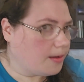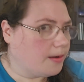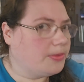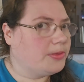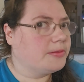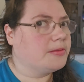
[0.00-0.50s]

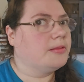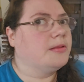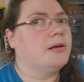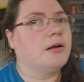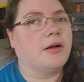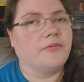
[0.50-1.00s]
I did a
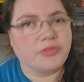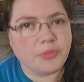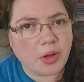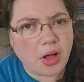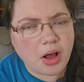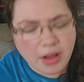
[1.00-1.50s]
little
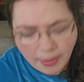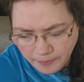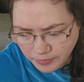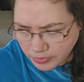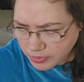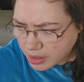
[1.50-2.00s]
uncomfortable. Okay.
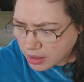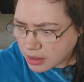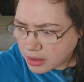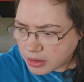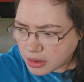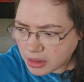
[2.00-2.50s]

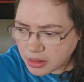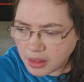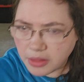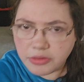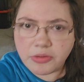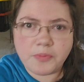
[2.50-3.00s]
And
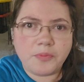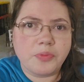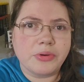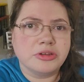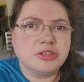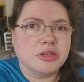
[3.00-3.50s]
then to
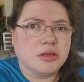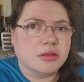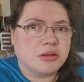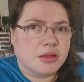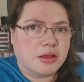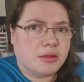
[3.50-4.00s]
push
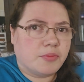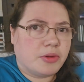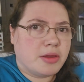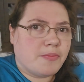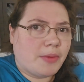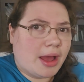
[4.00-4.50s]
it, then to
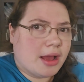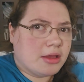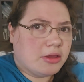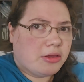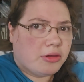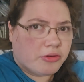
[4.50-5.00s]
bring it back,
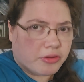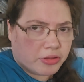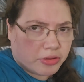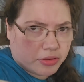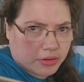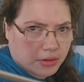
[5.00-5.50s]
you
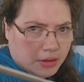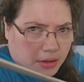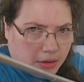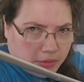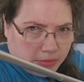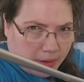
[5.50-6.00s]
just
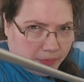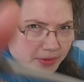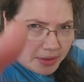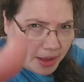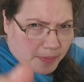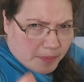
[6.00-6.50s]
grab the
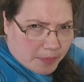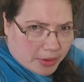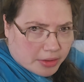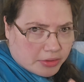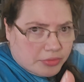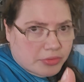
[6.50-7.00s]
top
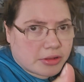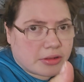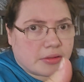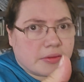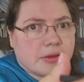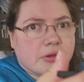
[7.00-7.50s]
and you
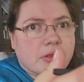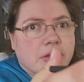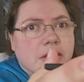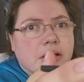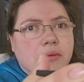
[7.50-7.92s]
literally just,